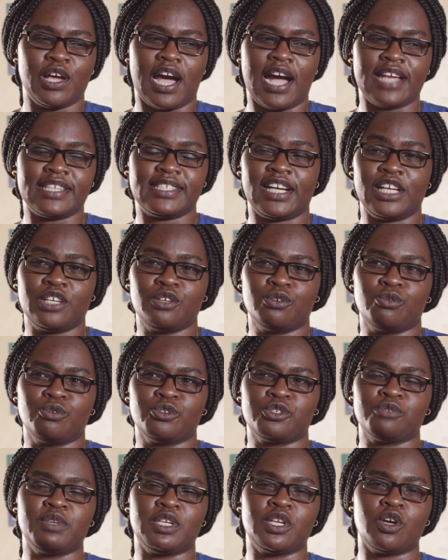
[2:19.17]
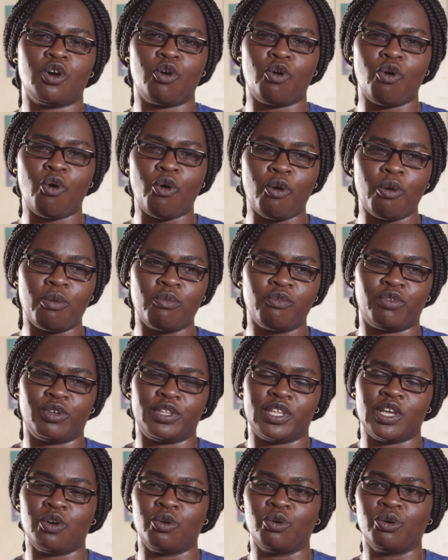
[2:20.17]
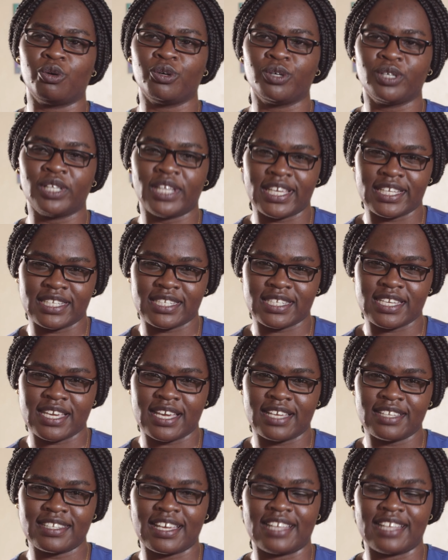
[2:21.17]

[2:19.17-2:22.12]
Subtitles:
A child who's been home for the whole 8 years,